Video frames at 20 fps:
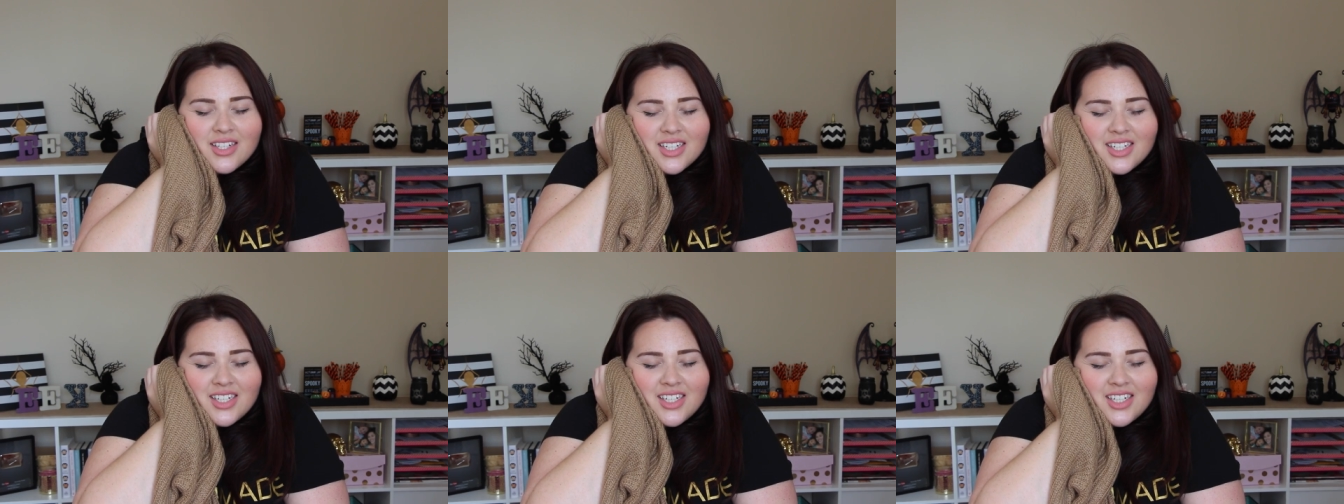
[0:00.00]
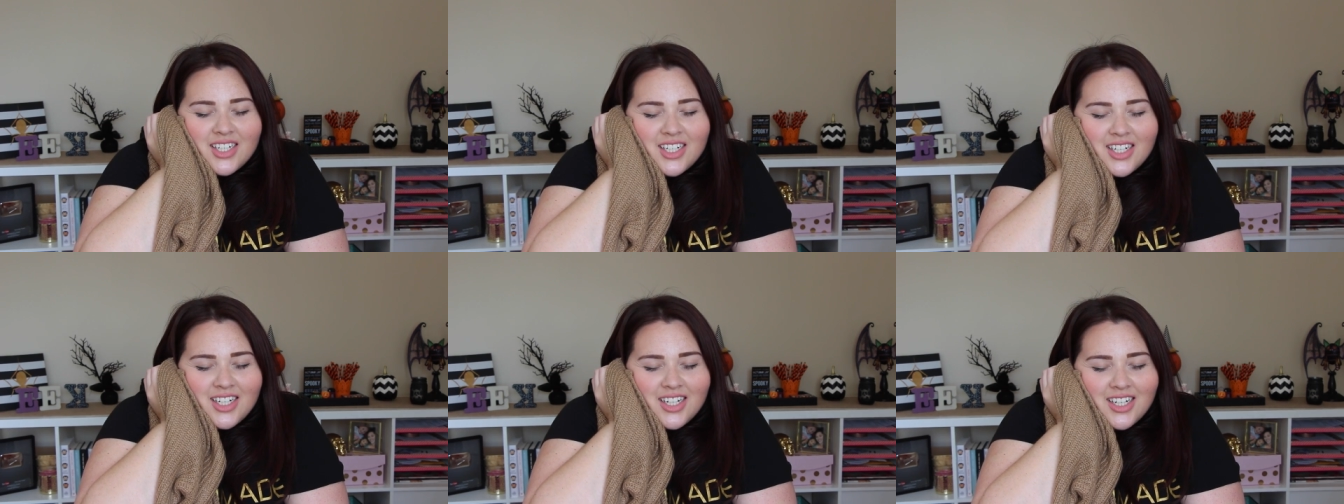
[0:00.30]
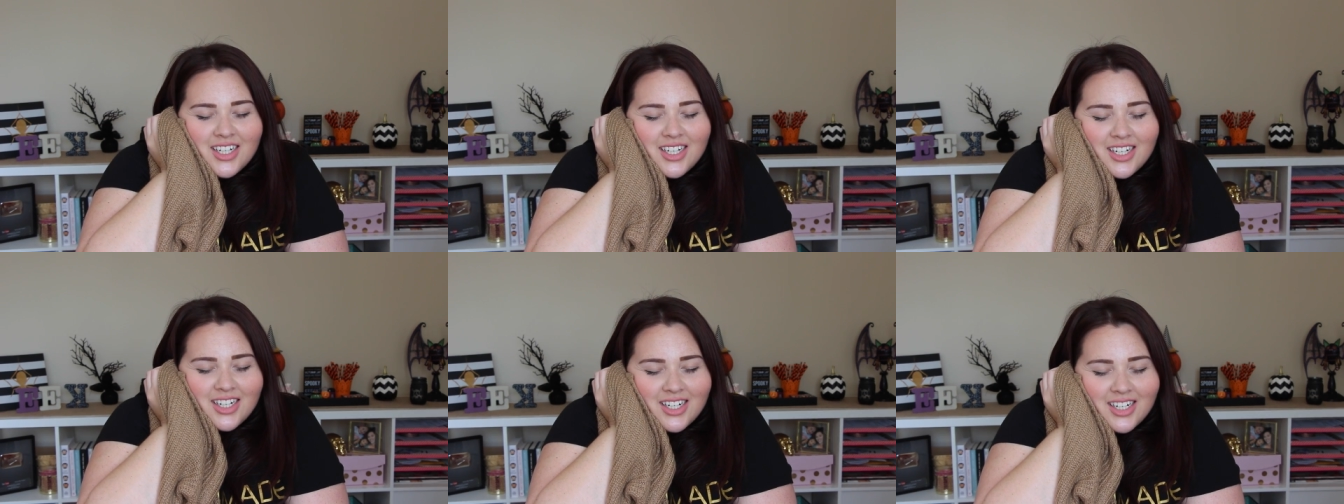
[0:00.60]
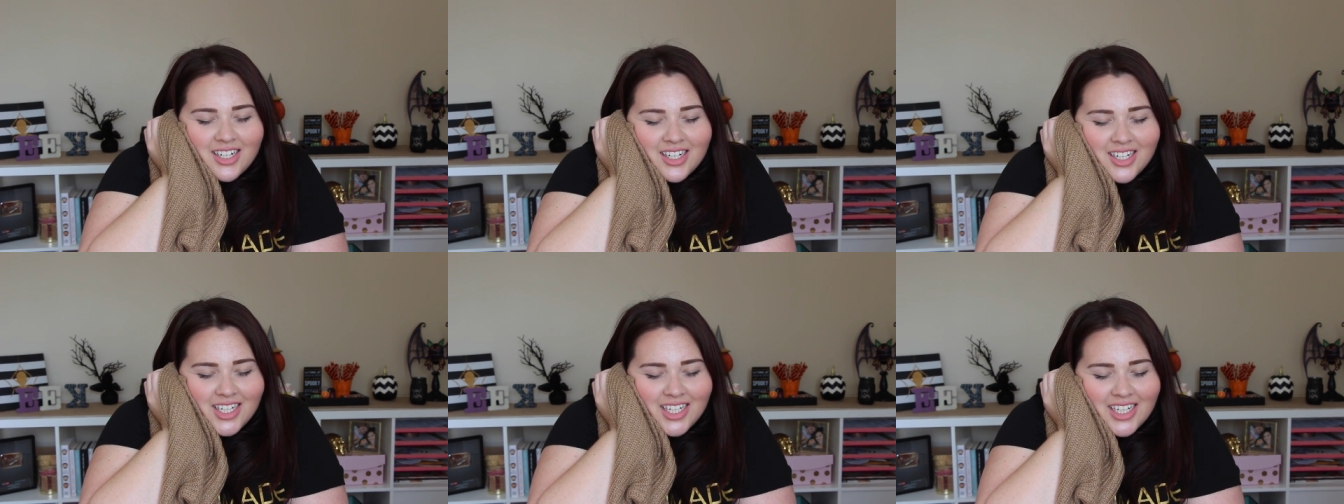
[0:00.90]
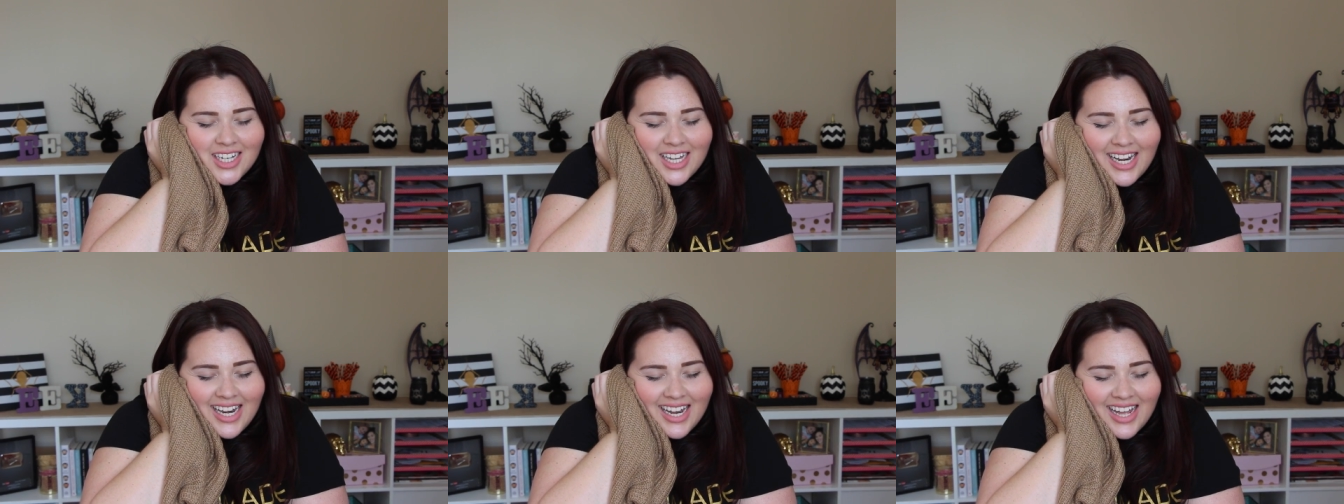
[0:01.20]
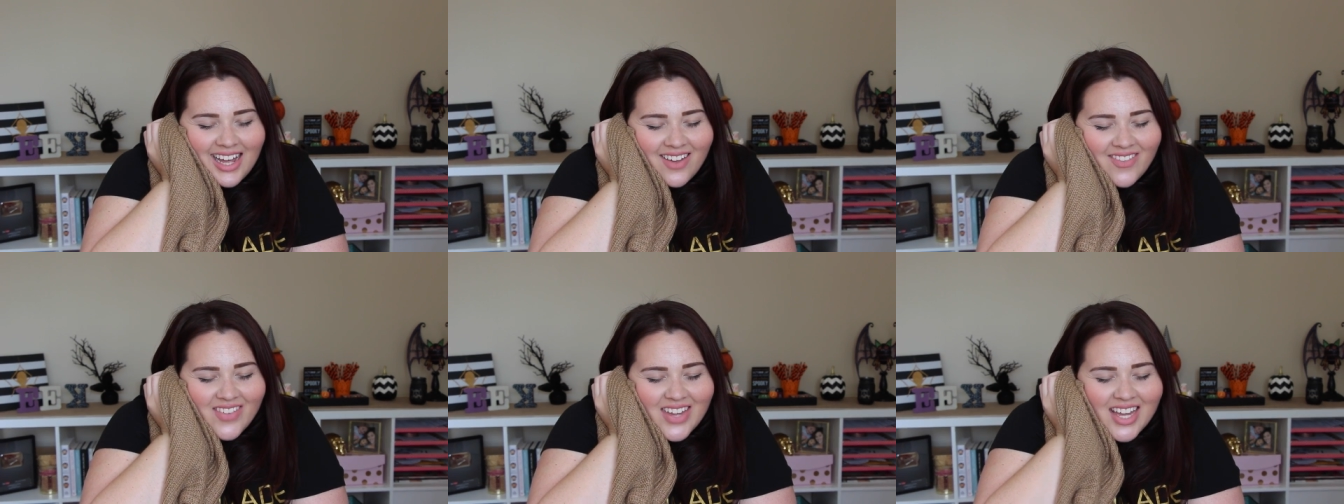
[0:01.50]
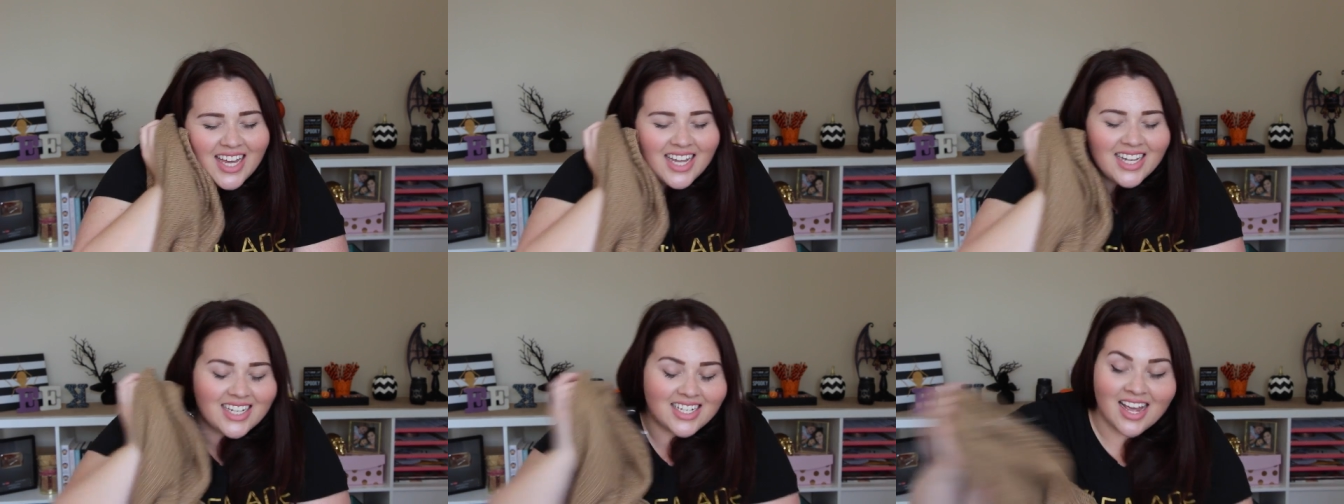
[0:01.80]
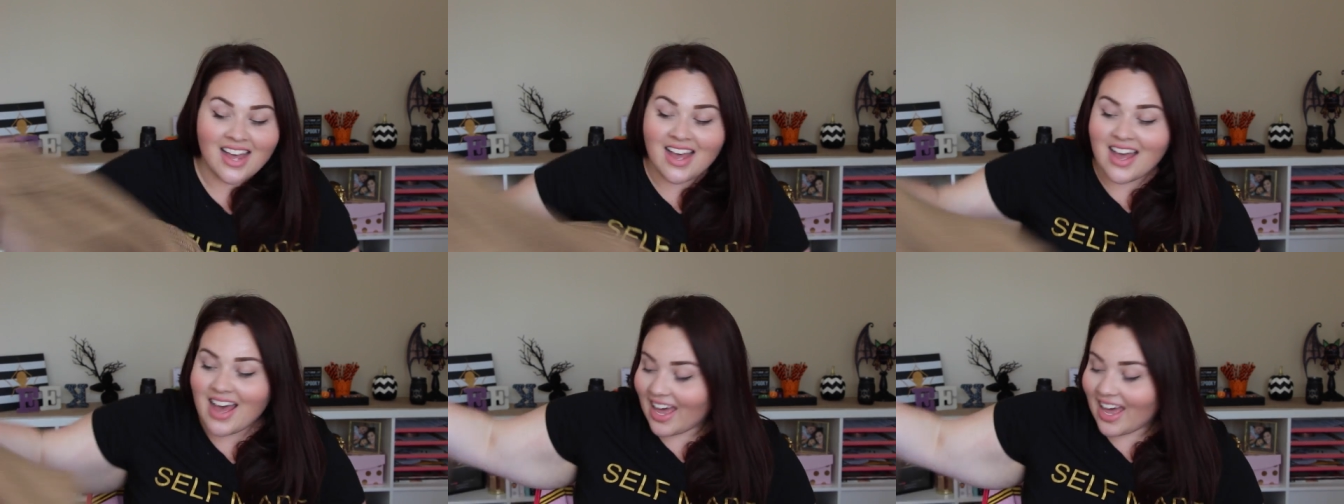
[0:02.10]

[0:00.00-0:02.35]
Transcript: Ugh, I love it.